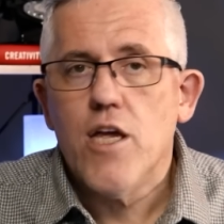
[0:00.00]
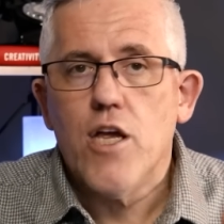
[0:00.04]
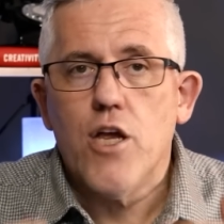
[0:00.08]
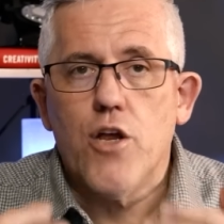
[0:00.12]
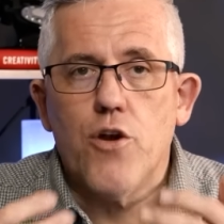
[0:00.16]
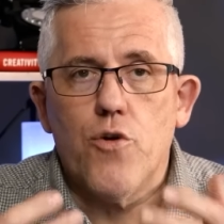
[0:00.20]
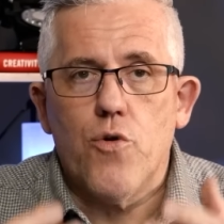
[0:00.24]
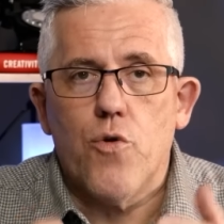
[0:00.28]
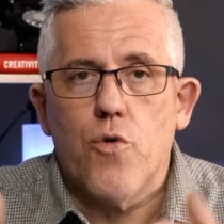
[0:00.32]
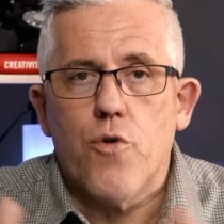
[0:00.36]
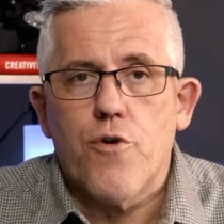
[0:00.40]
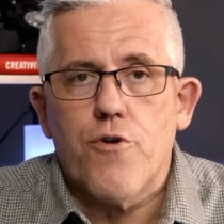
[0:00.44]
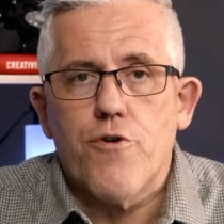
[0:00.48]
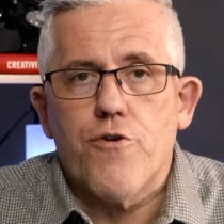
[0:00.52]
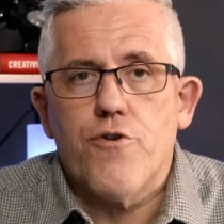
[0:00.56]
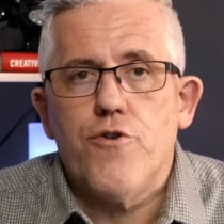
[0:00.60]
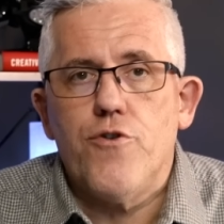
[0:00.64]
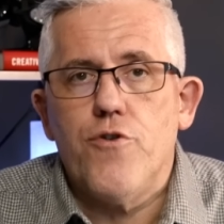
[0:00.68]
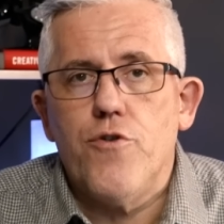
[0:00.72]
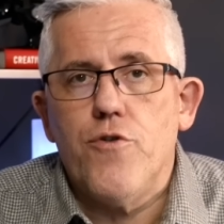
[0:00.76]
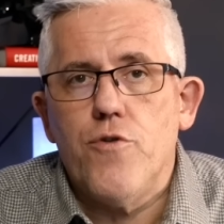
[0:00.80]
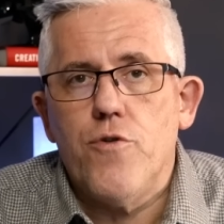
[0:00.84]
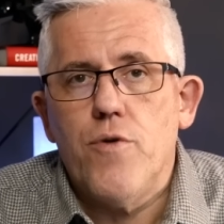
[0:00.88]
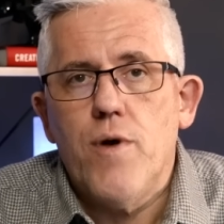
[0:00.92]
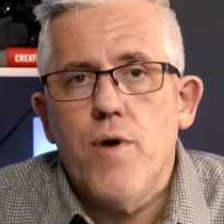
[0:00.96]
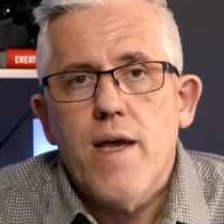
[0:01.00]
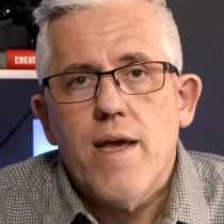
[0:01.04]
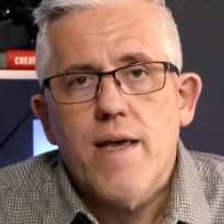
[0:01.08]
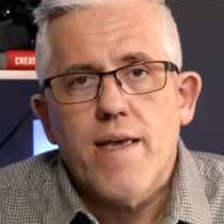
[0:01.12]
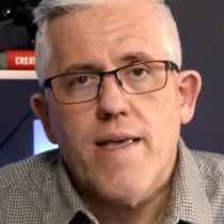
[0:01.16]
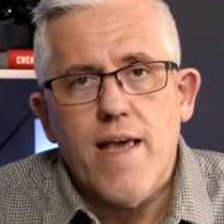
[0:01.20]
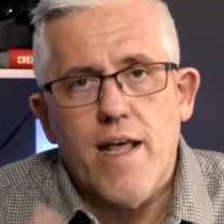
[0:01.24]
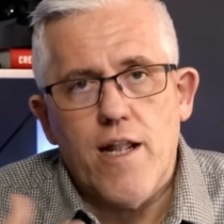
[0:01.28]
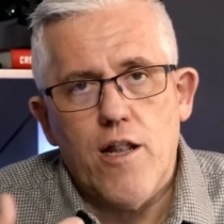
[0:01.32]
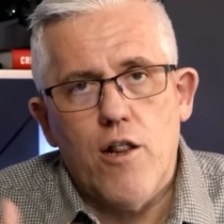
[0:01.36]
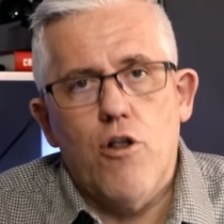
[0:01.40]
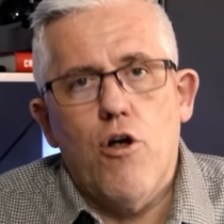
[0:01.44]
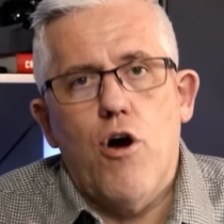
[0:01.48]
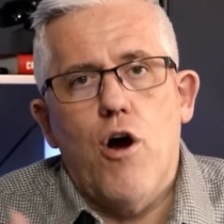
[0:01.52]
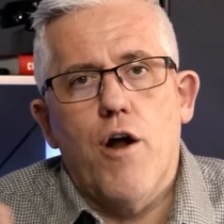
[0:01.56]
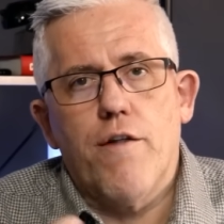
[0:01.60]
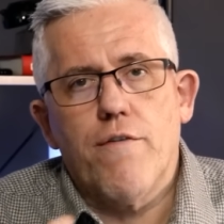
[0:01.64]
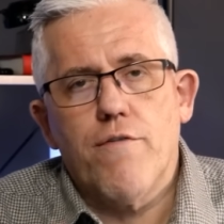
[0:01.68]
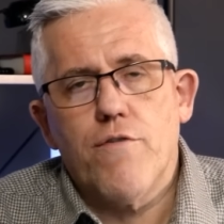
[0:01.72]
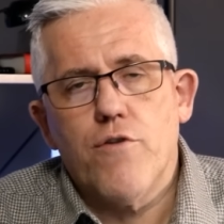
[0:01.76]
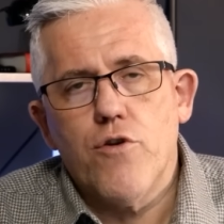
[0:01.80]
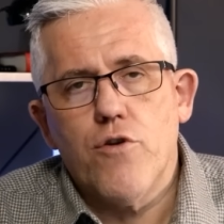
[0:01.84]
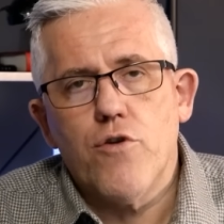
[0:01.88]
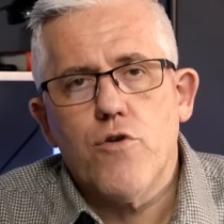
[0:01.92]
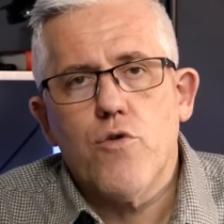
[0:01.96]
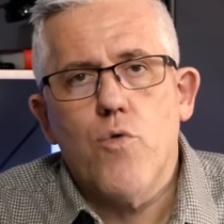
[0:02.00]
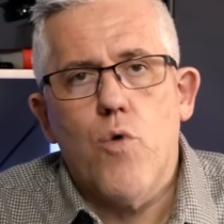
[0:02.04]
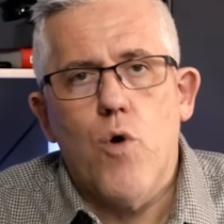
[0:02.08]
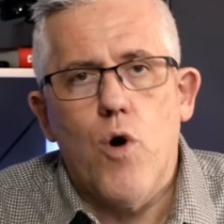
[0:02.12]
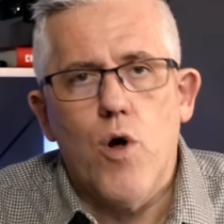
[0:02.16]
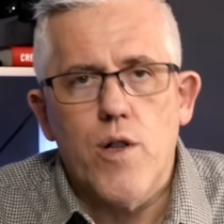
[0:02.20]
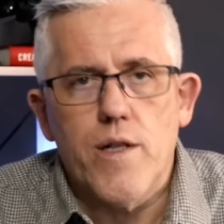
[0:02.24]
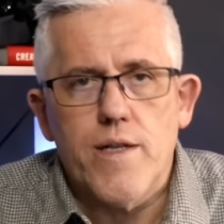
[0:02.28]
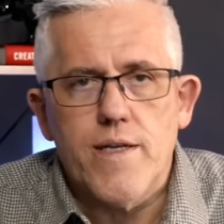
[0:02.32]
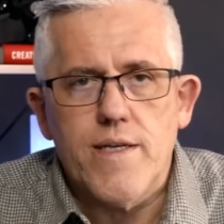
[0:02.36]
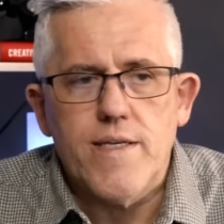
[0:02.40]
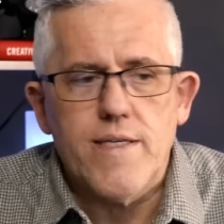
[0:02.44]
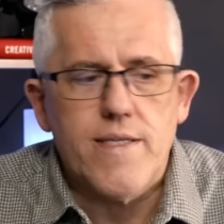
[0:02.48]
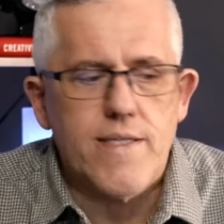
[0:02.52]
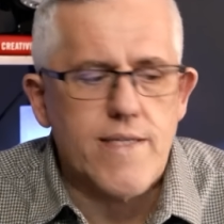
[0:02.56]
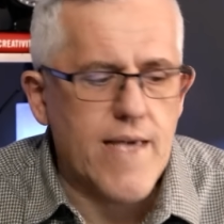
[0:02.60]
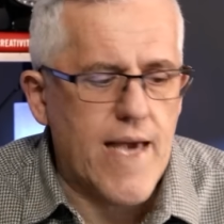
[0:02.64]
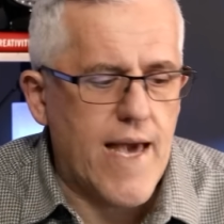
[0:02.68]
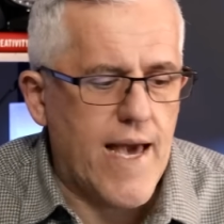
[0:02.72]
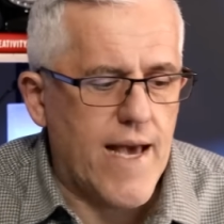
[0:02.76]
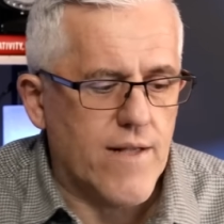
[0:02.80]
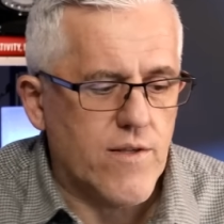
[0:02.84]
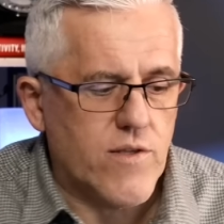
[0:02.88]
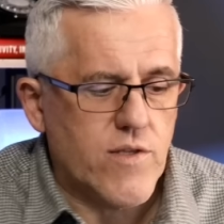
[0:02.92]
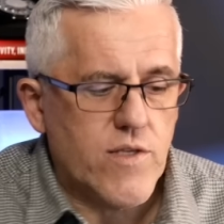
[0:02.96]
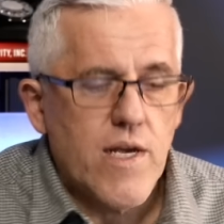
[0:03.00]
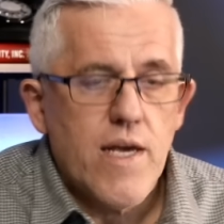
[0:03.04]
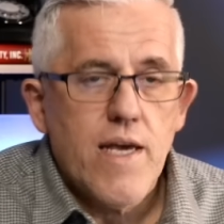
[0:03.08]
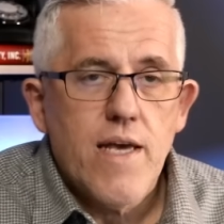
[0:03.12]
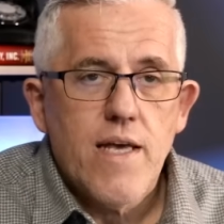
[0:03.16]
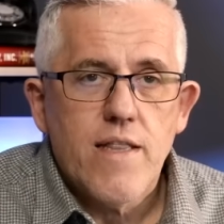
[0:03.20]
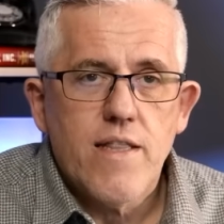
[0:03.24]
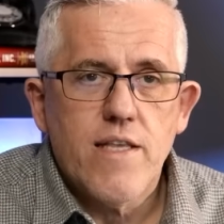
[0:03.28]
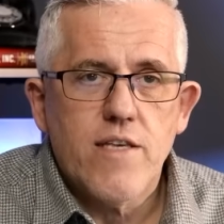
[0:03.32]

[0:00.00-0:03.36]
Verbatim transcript: in order to get a lot of good quality scans.